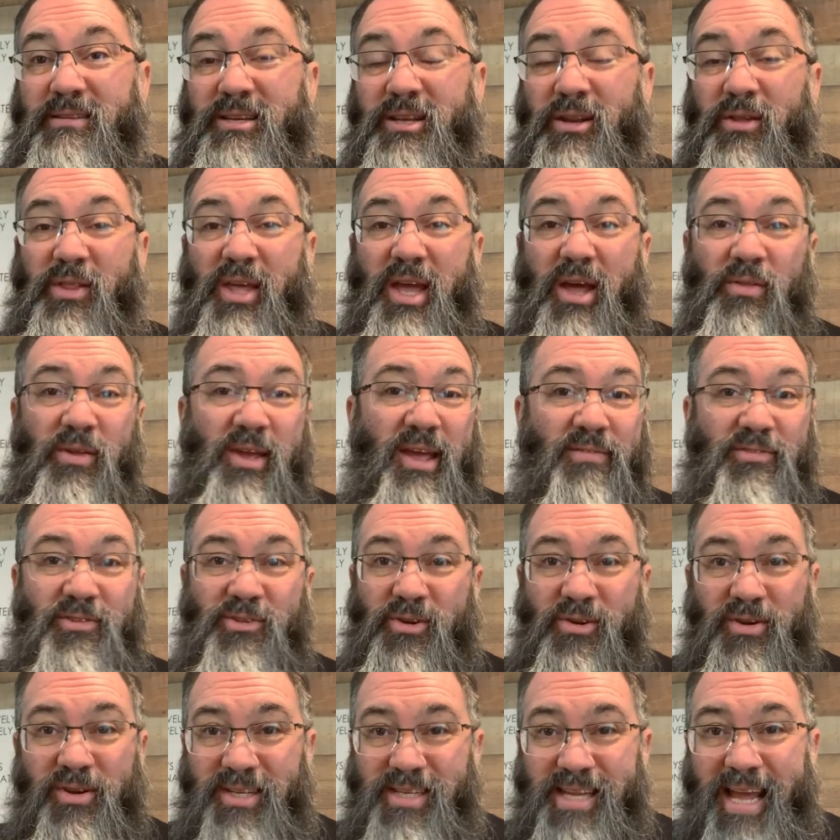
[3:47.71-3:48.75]
you know, they only have
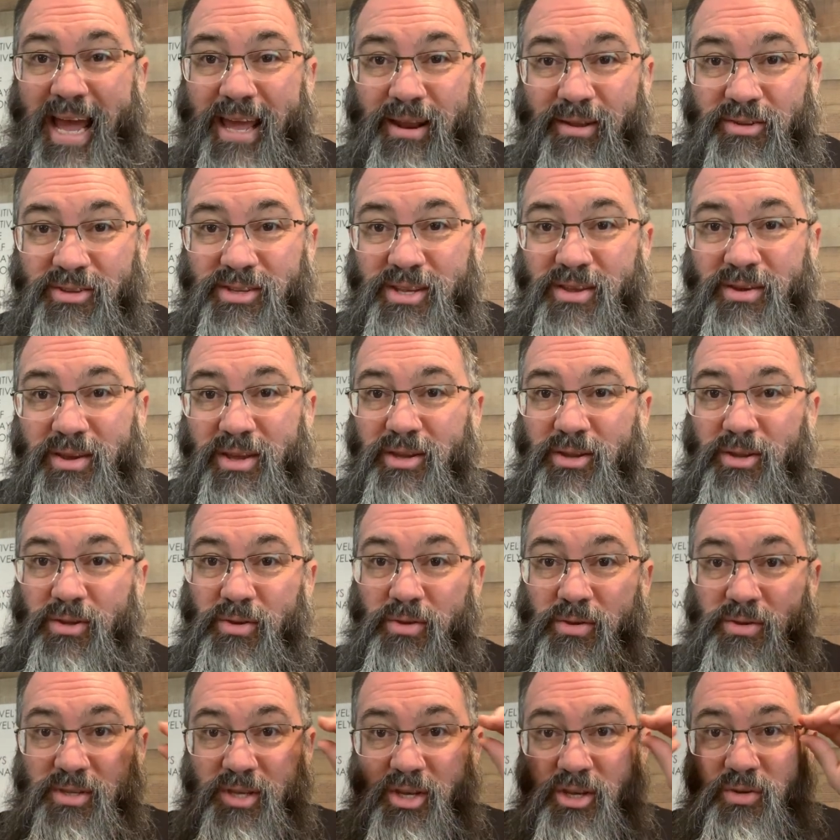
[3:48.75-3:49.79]
certain titles that you can
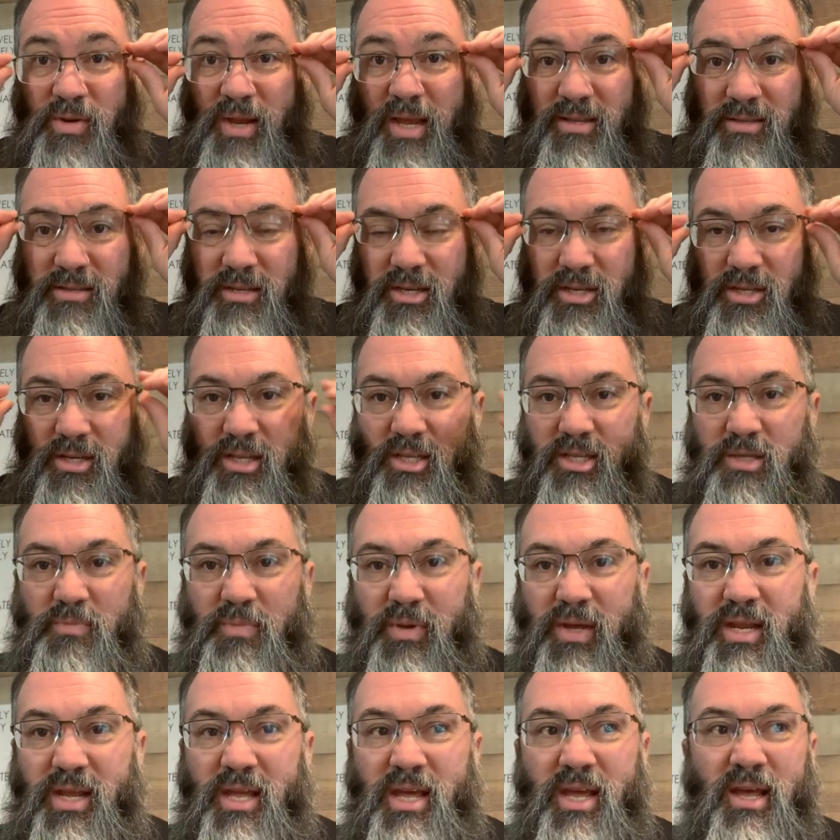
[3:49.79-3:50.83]
use and transitions,
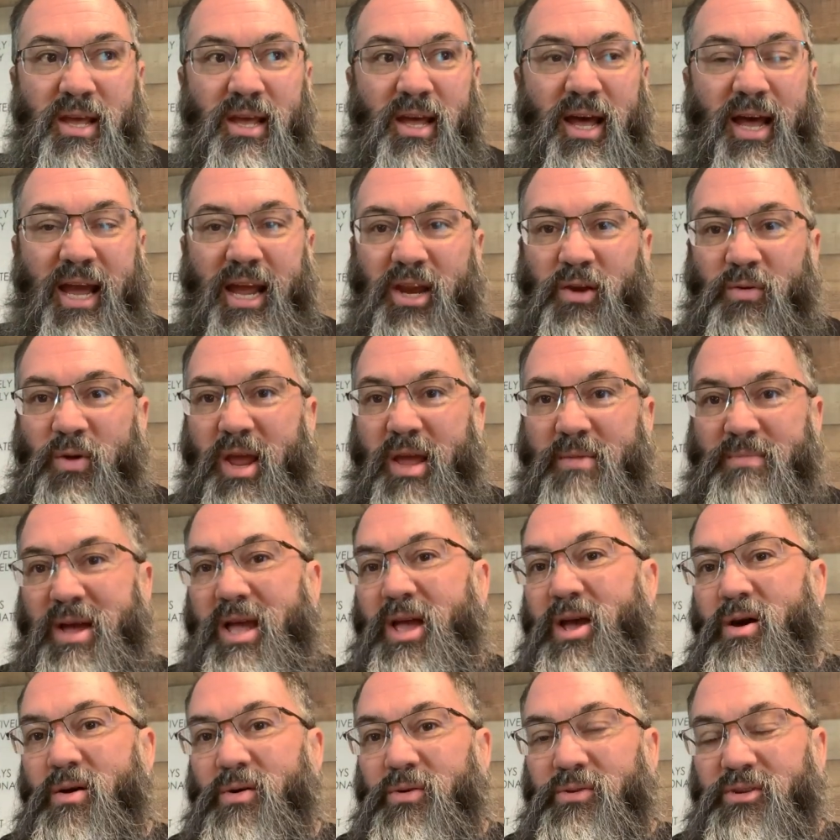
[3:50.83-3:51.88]
but I create
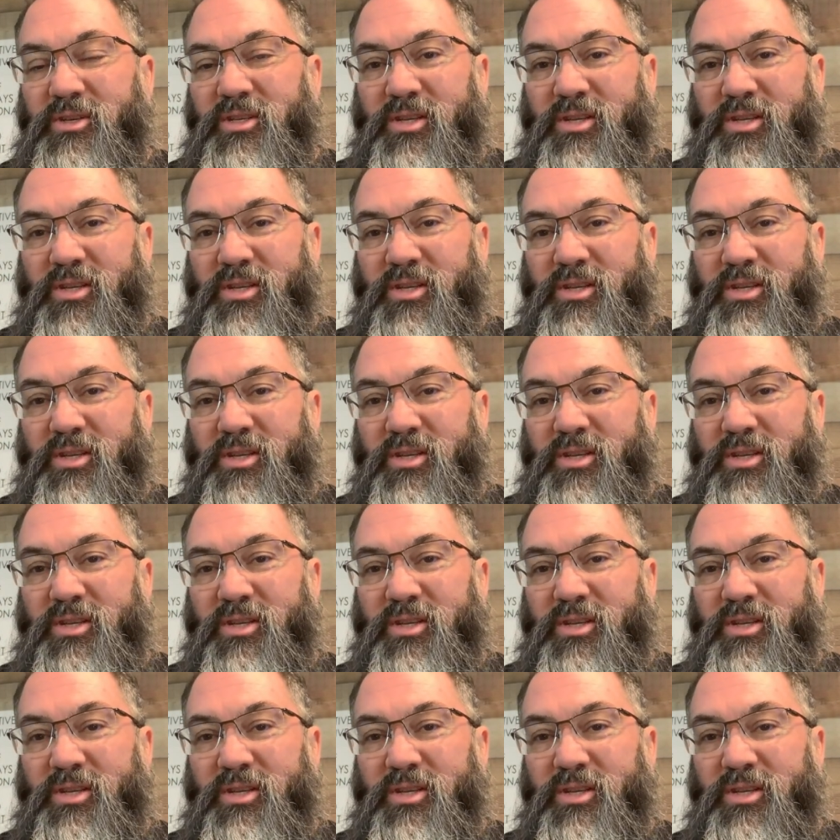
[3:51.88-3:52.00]
my own.